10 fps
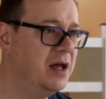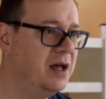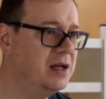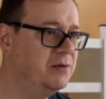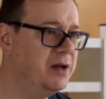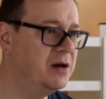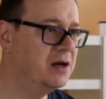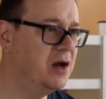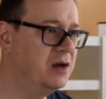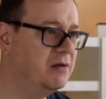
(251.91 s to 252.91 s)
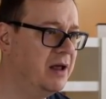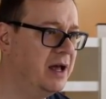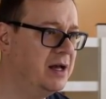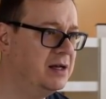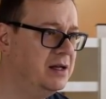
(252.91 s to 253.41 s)
and we are going to
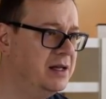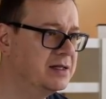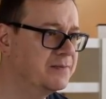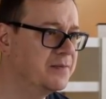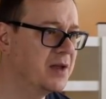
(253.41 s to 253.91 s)
add this